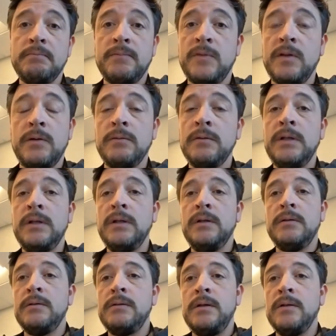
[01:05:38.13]
So,
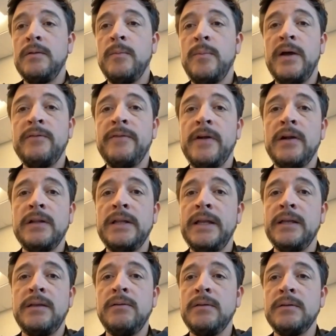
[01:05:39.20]
the Bonfire
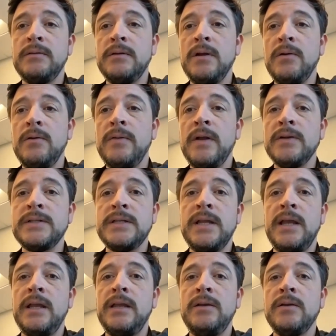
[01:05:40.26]
link, you can go there
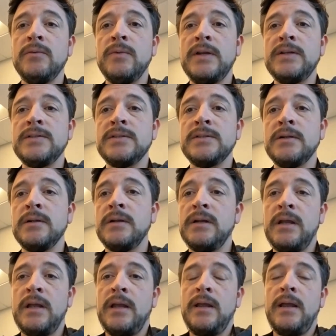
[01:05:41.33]
today, you can register.
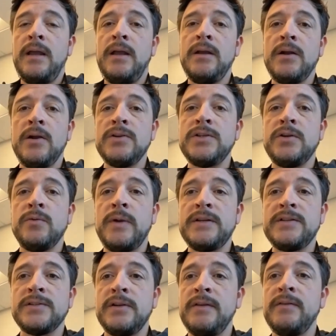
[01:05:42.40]
And I encourage you to
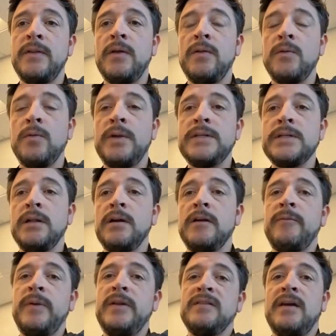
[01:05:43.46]
register, even though the retail
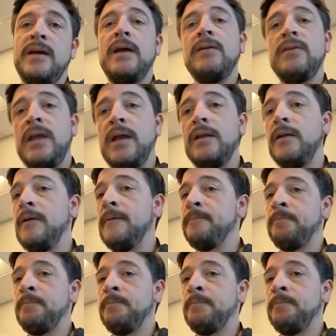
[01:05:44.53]
RFP is not out yet.